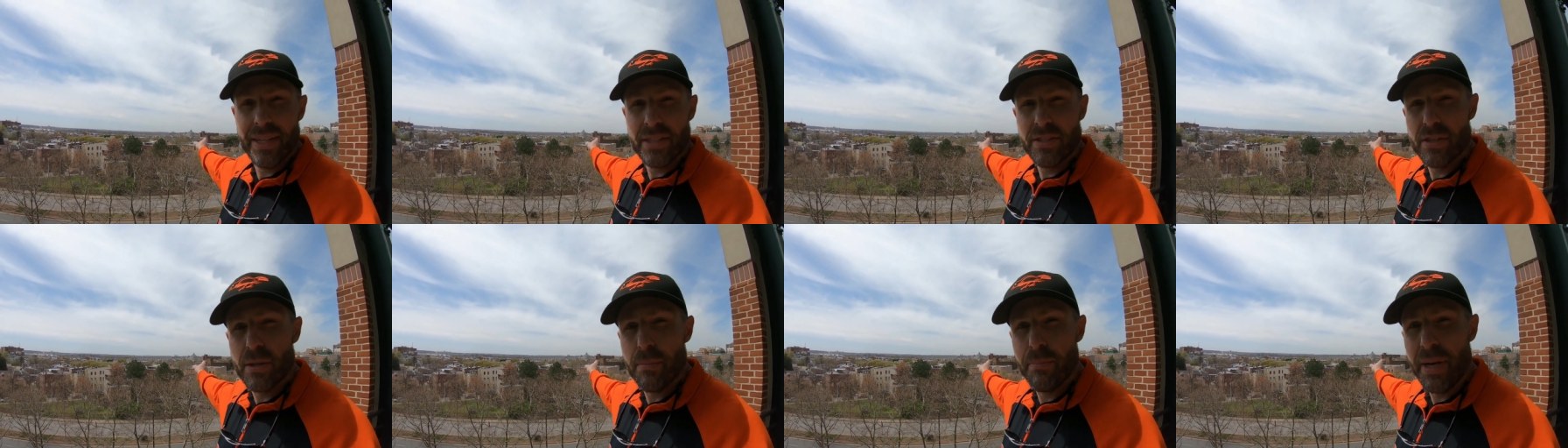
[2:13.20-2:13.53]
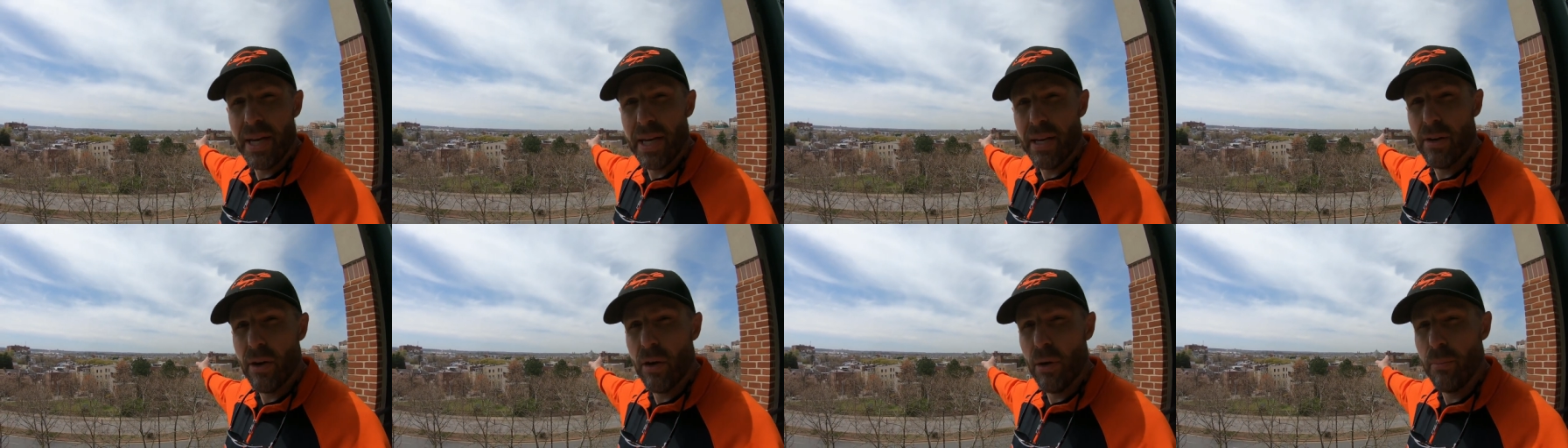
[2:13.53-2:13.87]
that's the
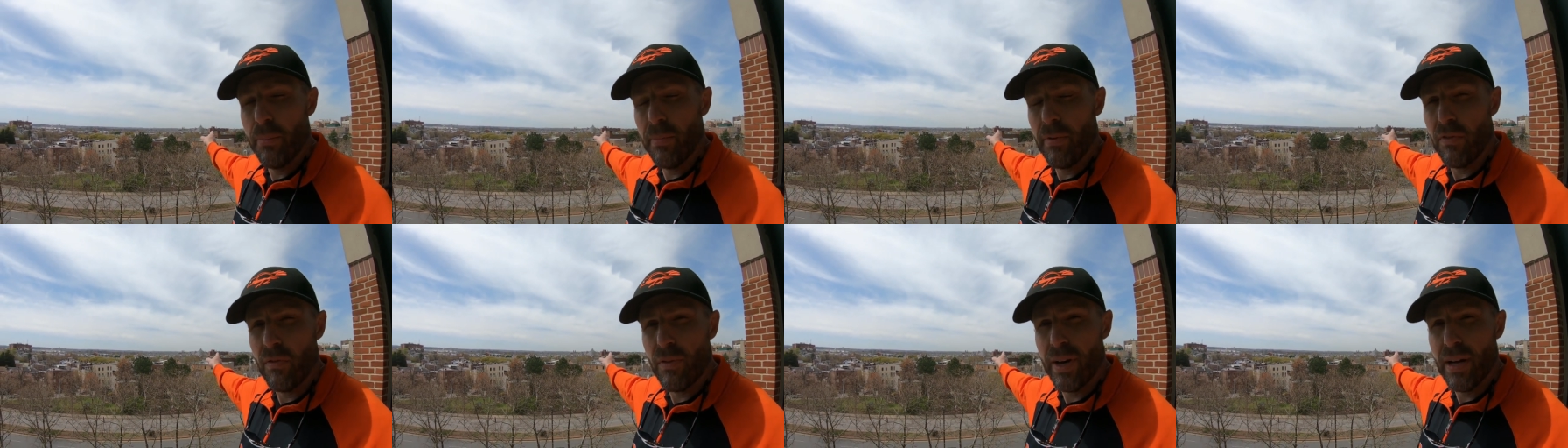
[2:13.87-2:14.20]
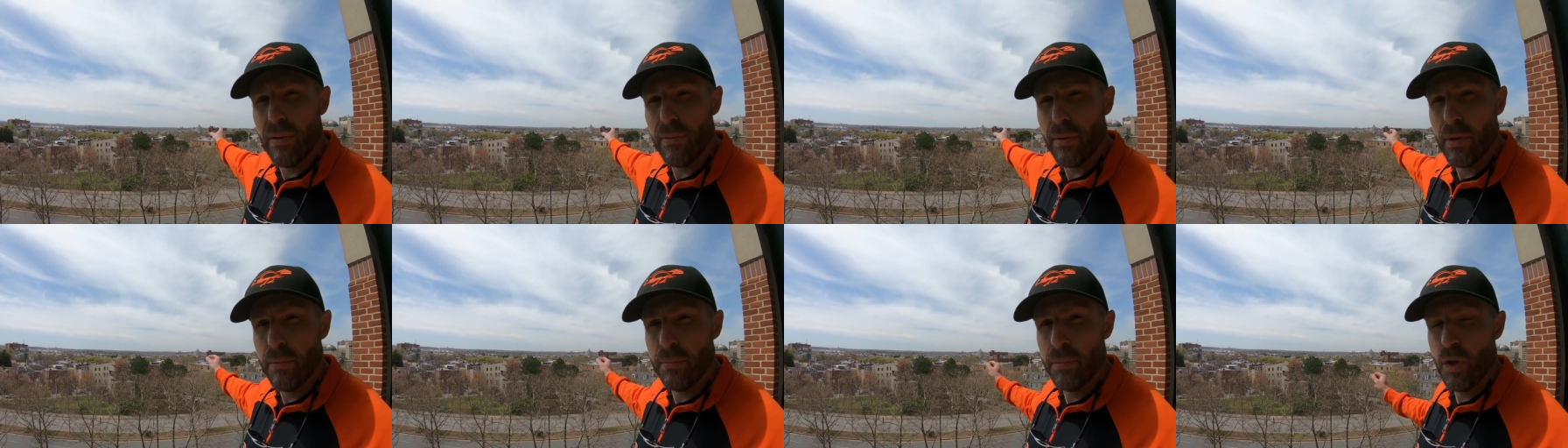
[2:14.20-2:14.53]
B&O
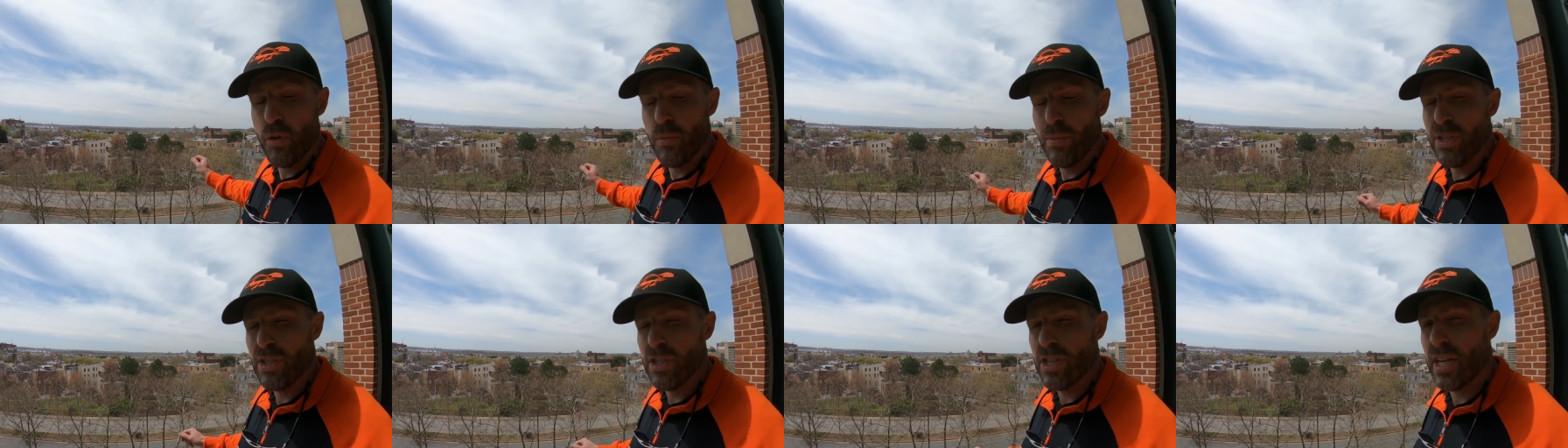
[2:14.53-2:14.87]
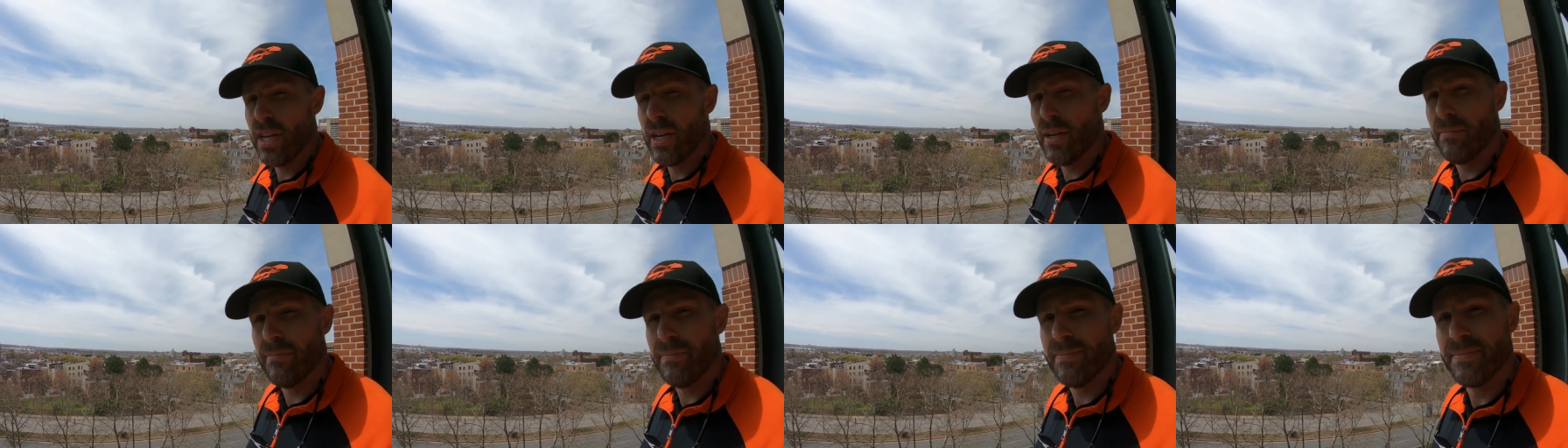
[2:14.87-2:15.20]
Railroad
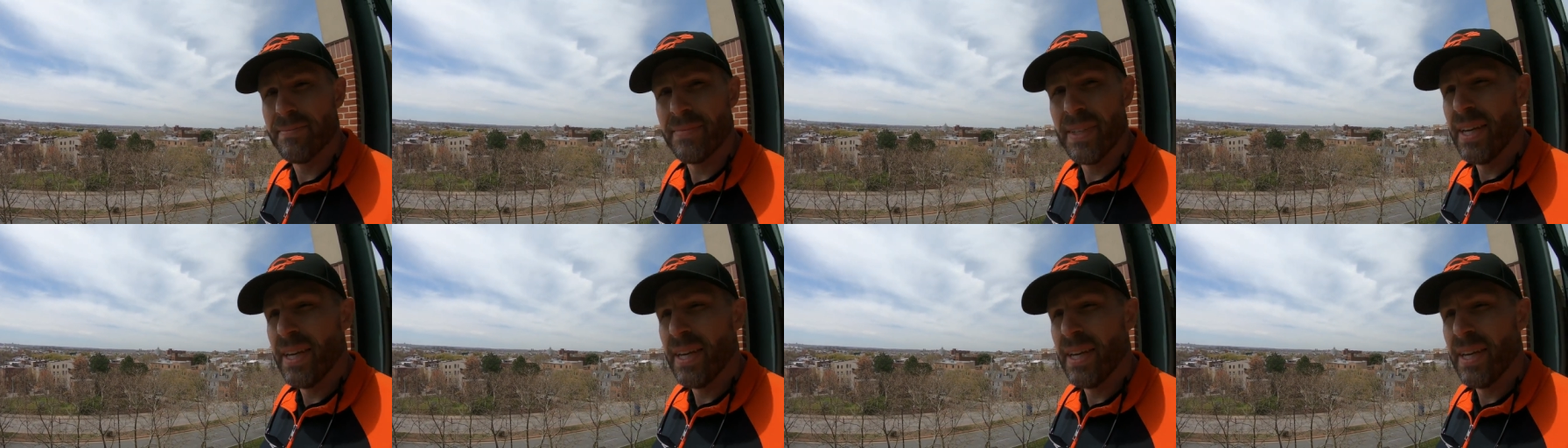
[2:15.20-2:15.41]
Museum.